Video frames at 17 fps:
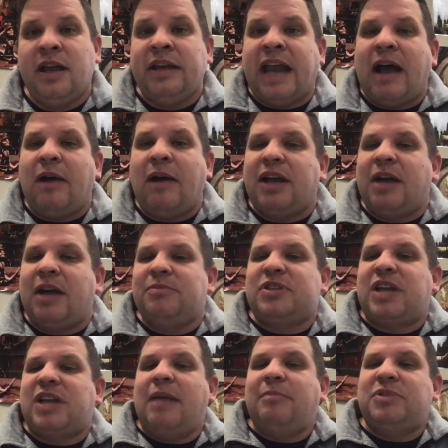Now it comes
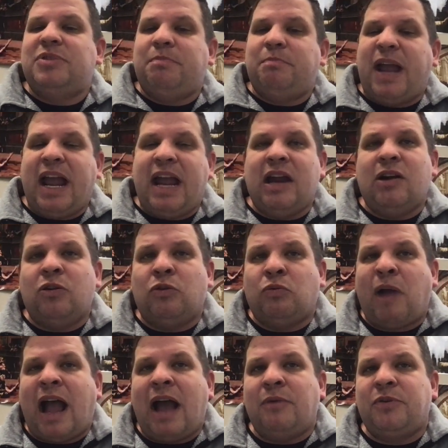time to pair
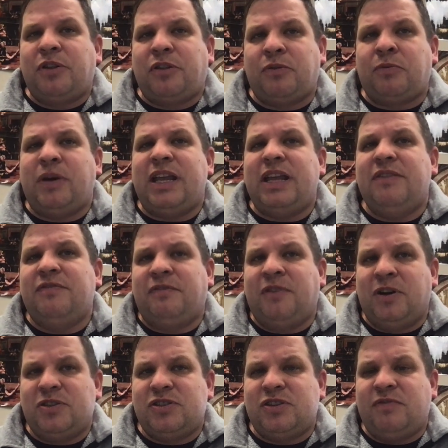round 3
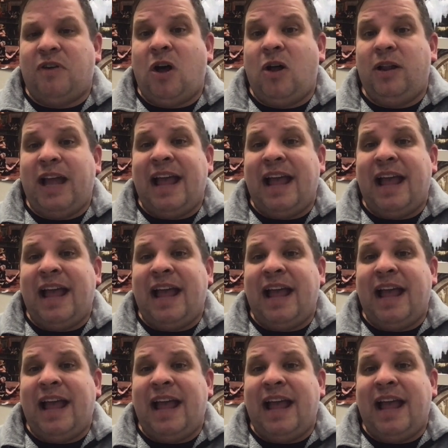first of all,